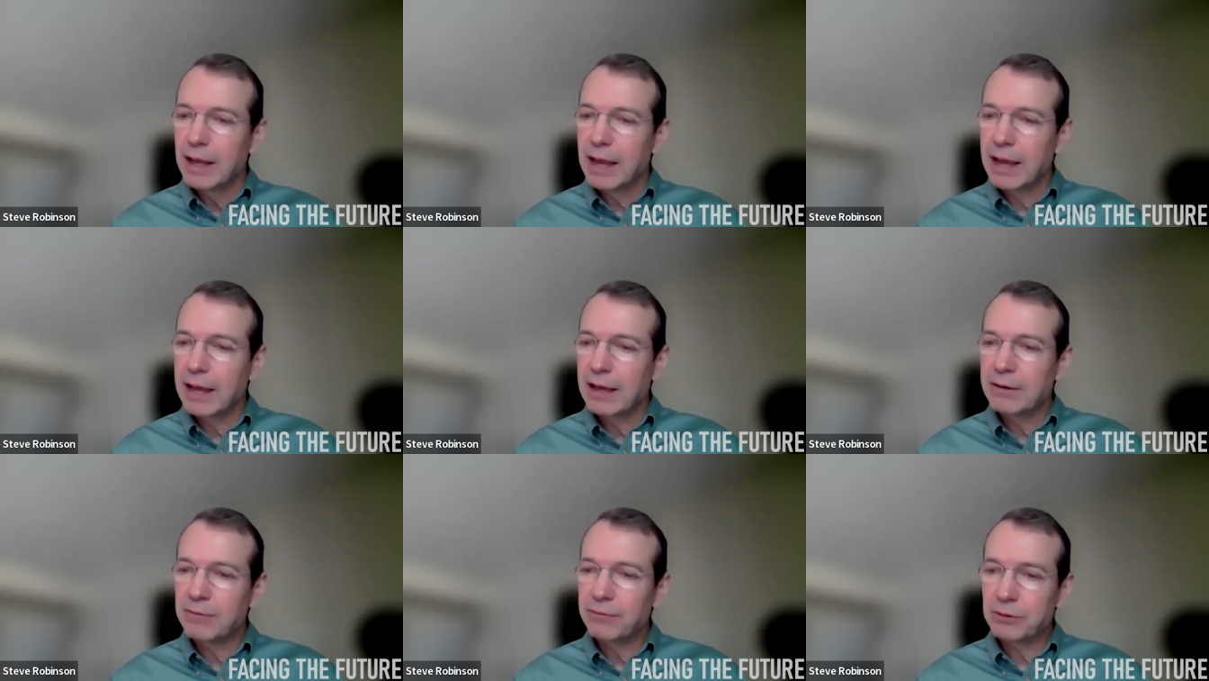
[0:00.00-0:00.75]

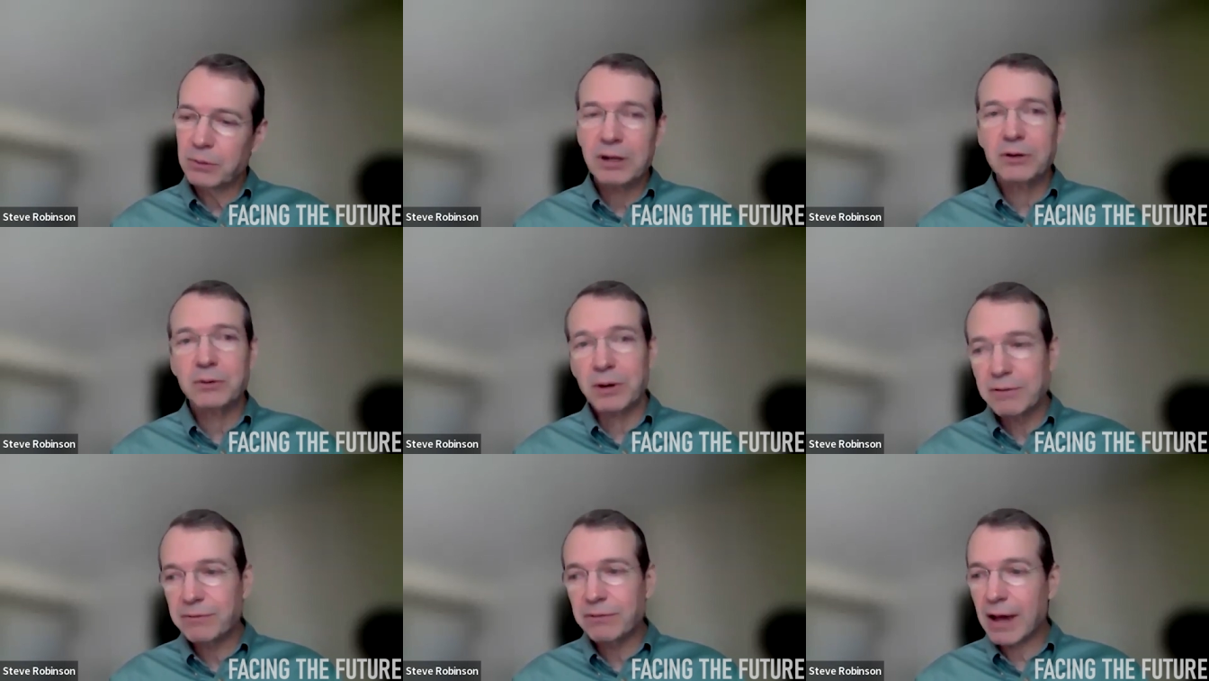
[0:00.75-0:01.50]
And for
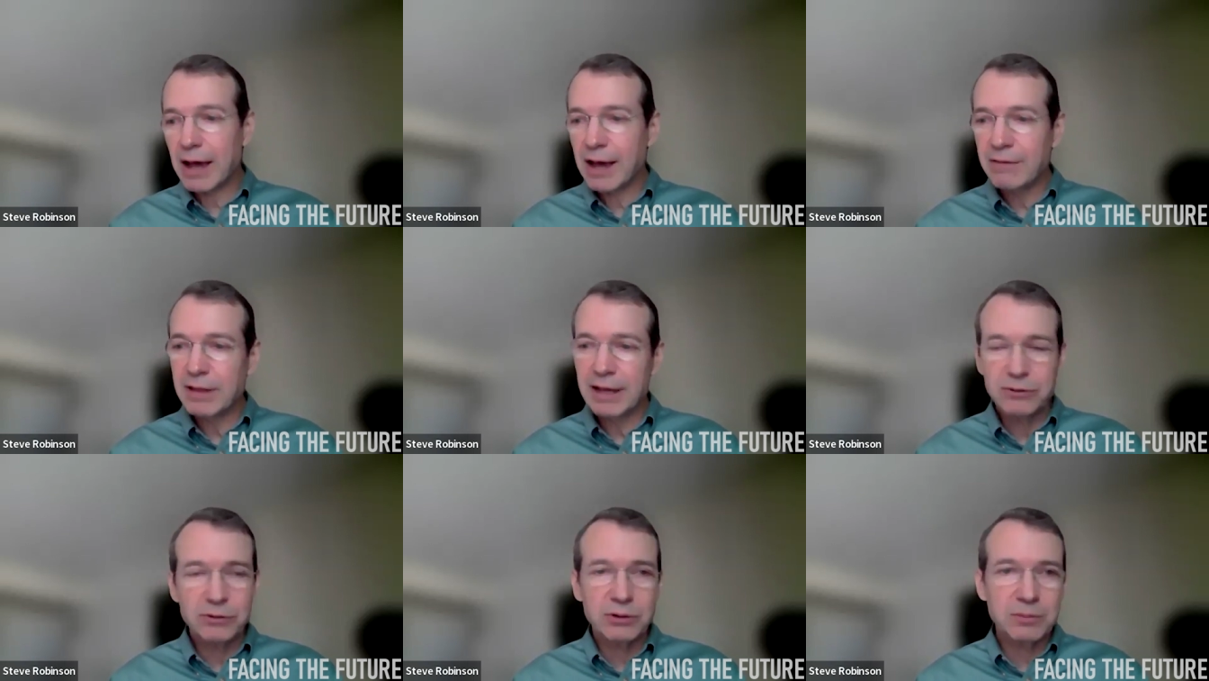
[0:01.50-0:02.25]
2025,
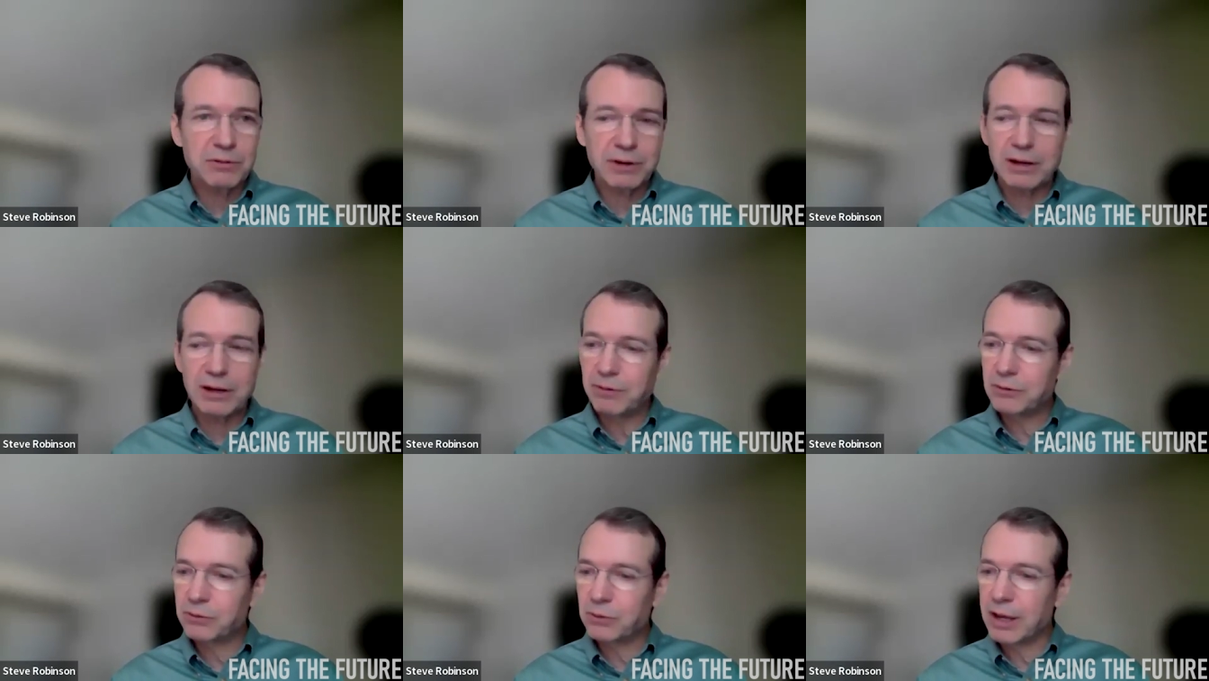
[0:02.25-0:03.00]
they assumed the Fed
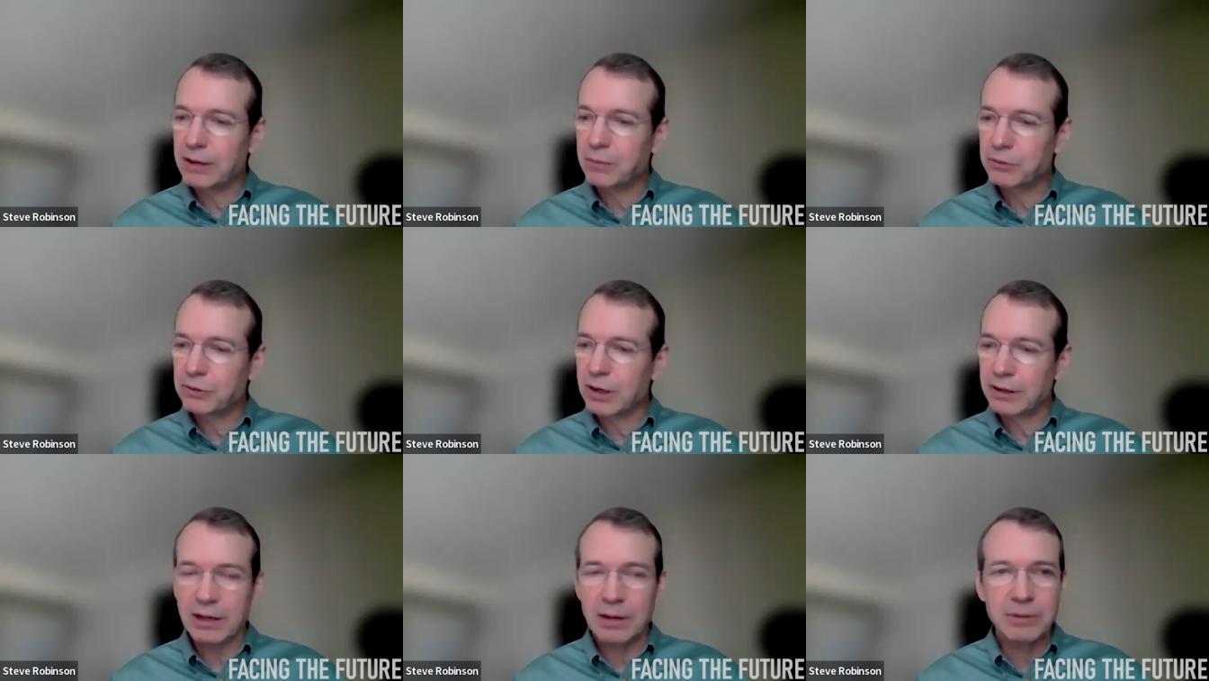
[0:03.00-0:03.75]
funds rate was going
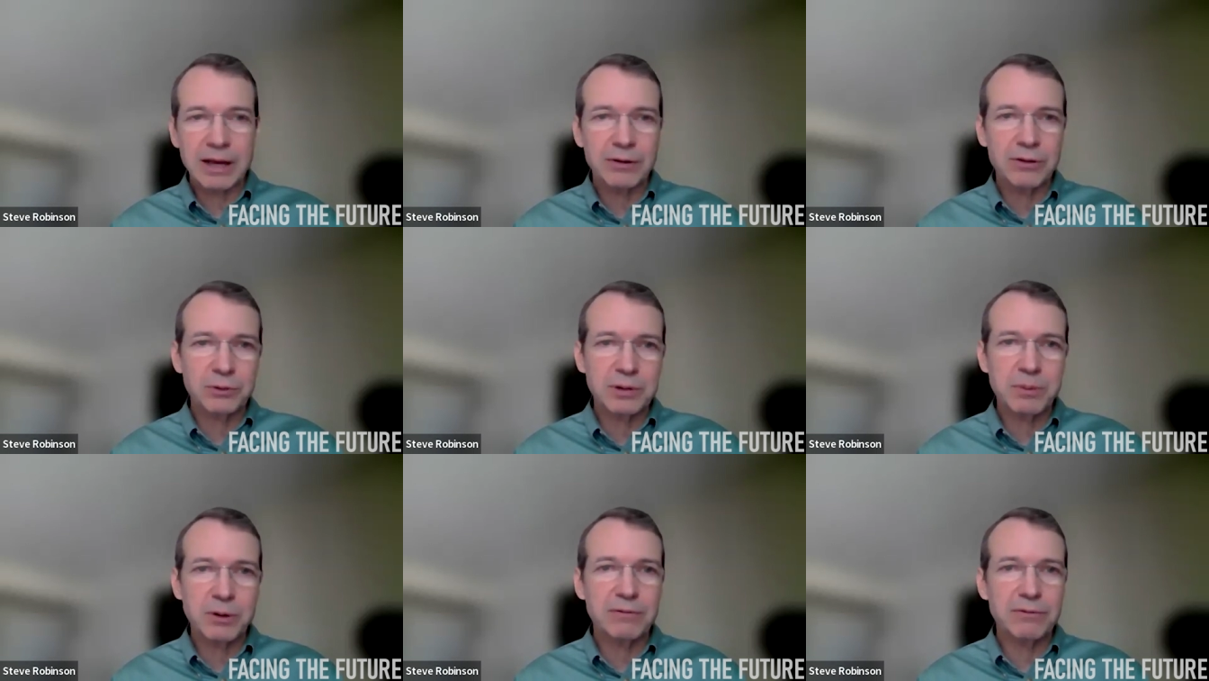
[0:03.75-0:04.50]
to come down to
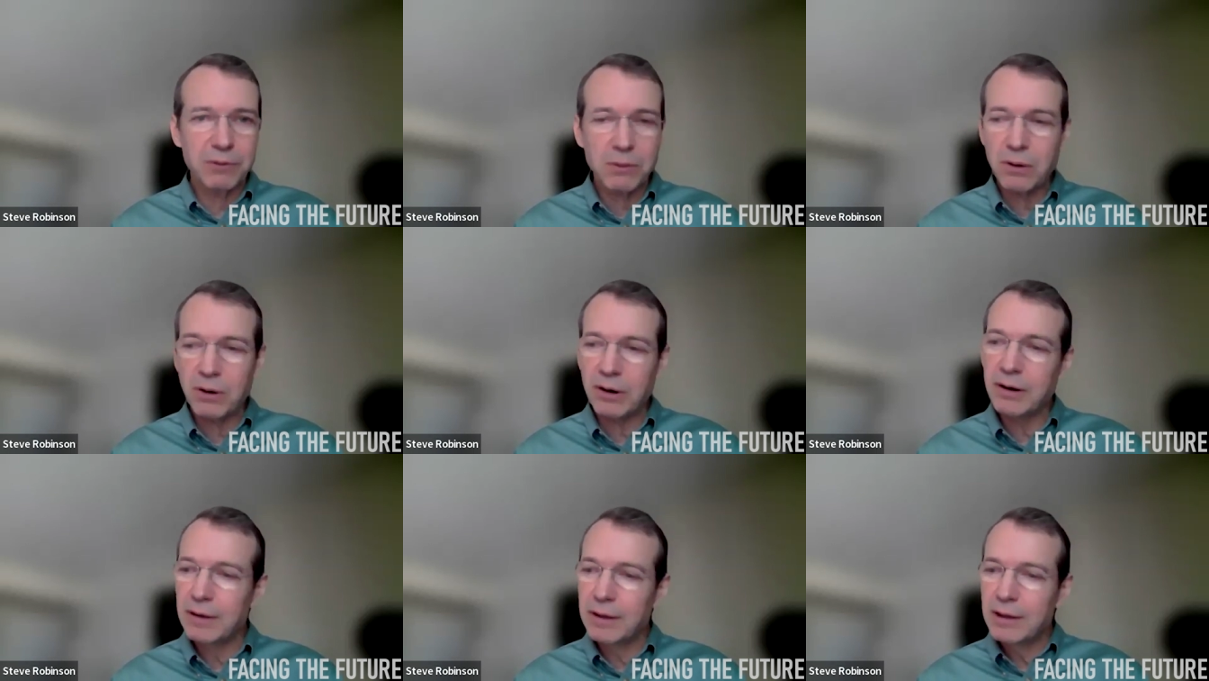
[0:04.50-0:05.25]
3.4